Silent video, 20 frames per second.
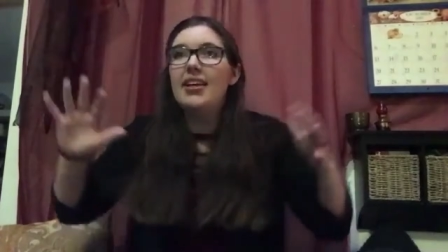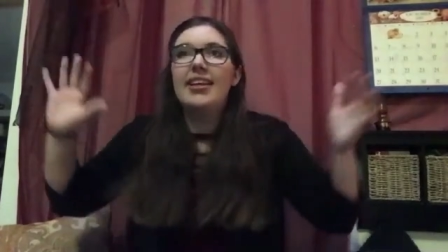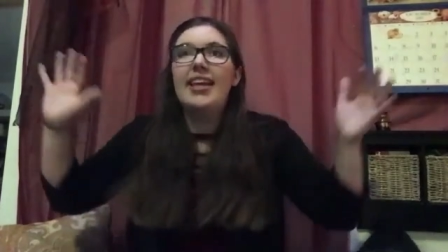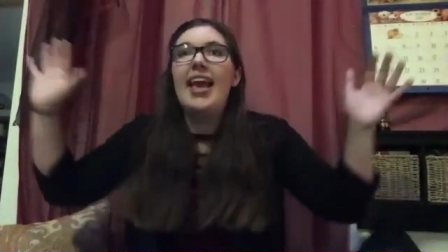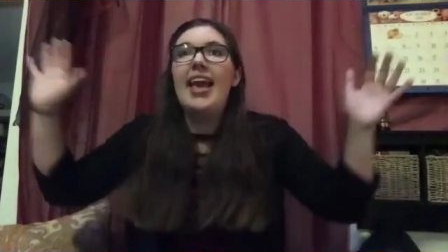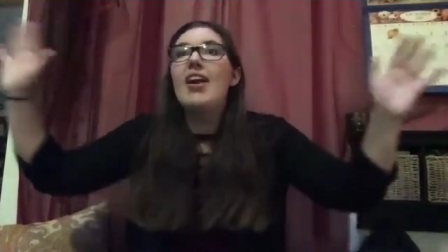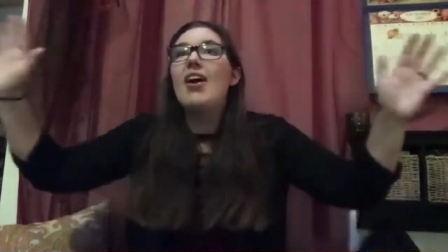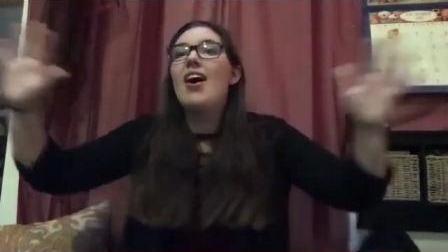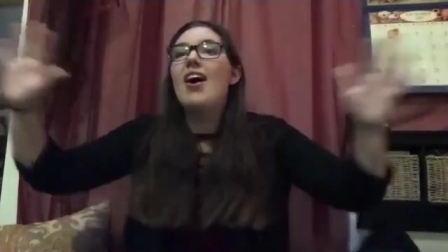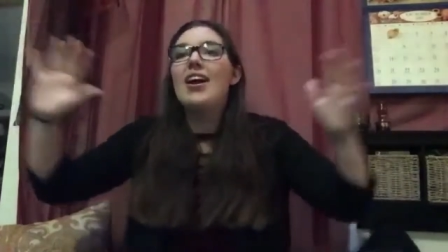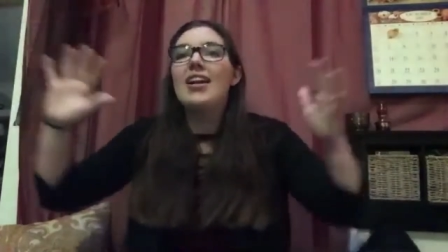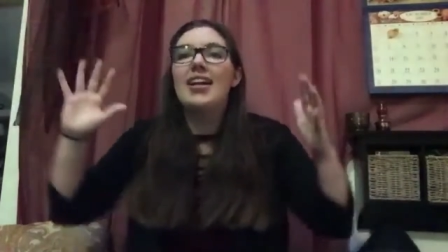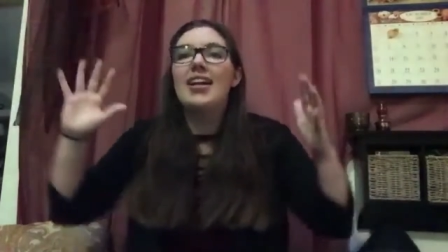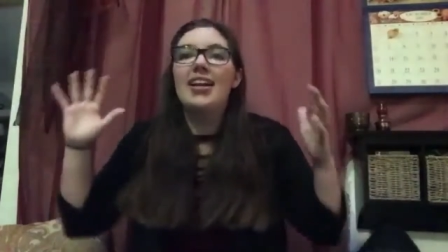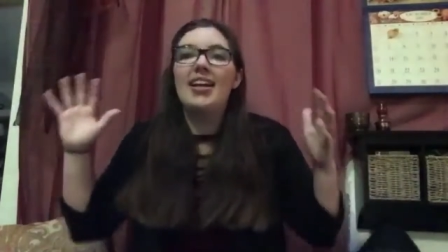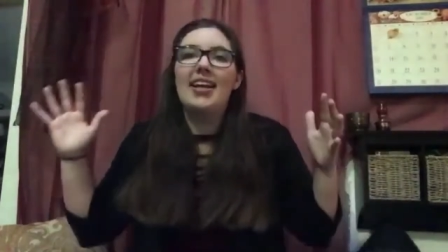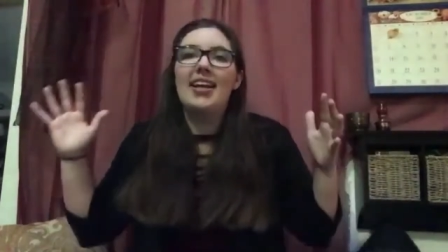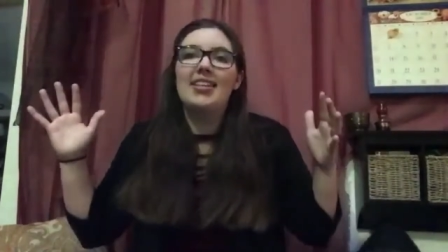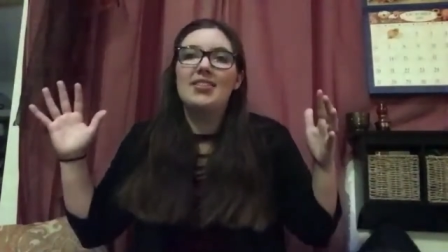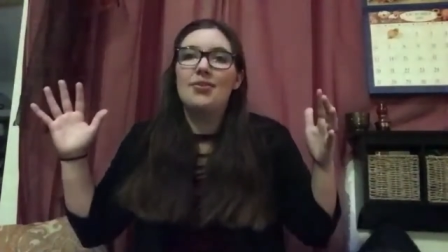
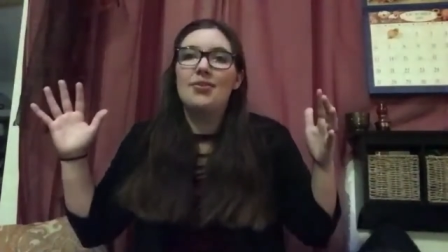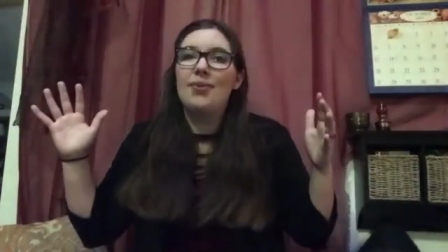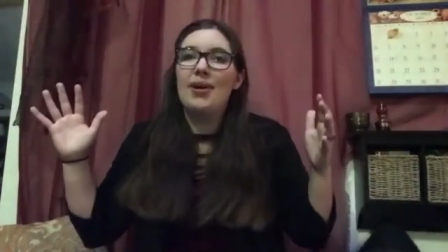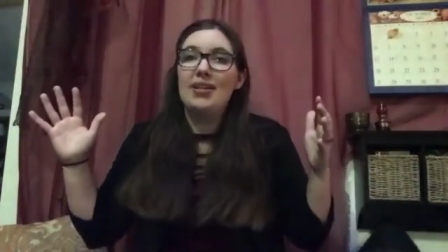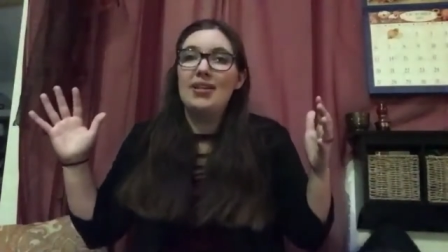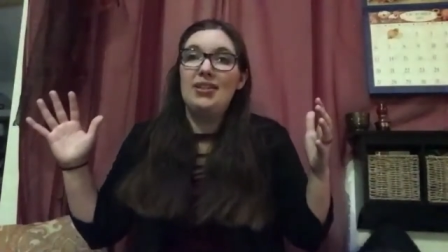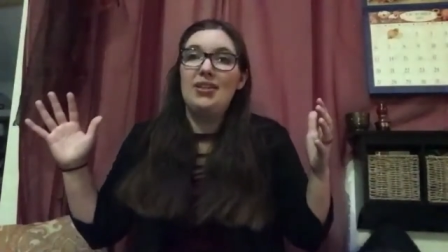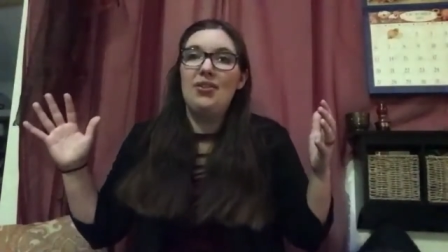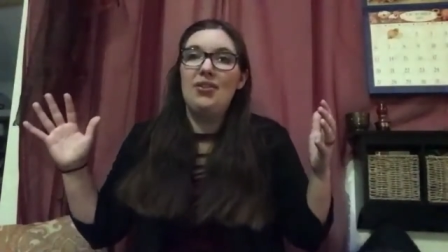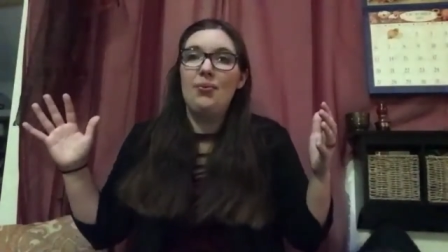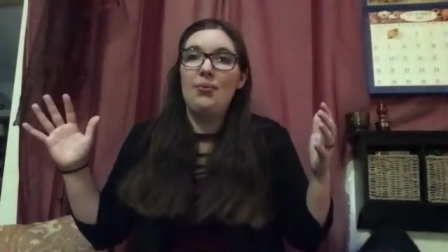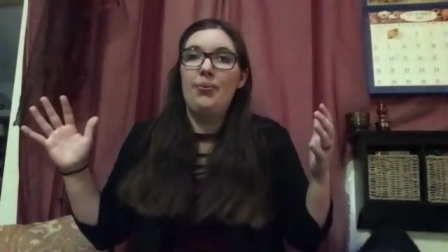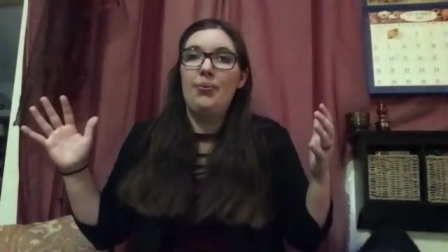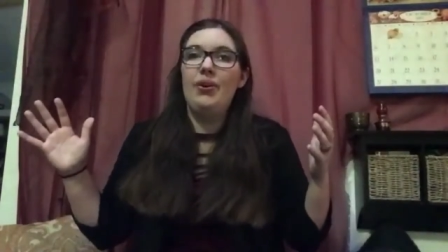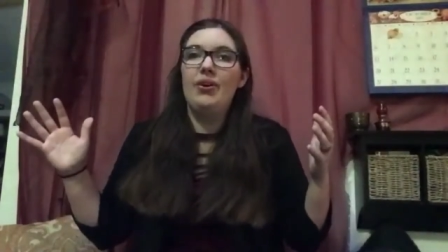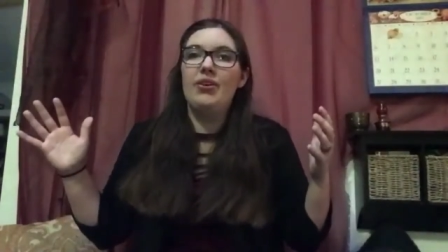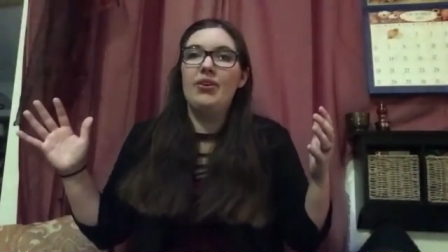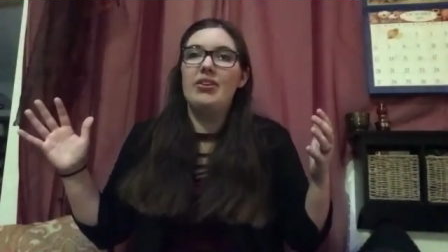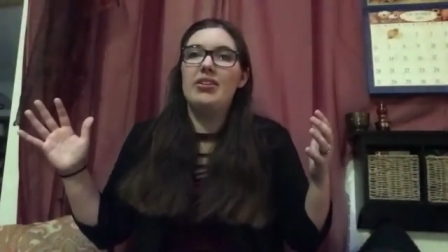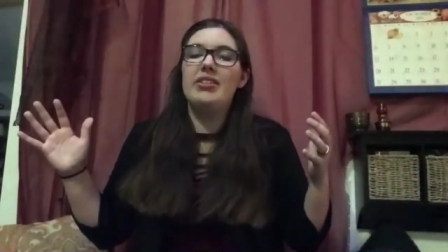chaotic as the rest of the
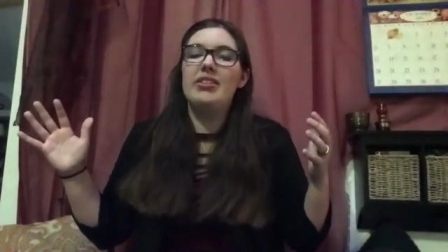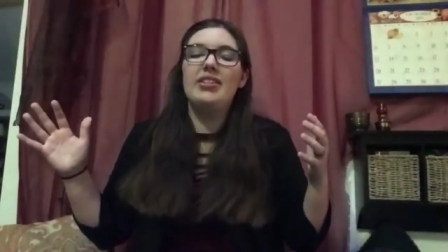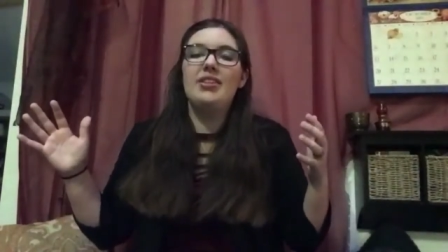world,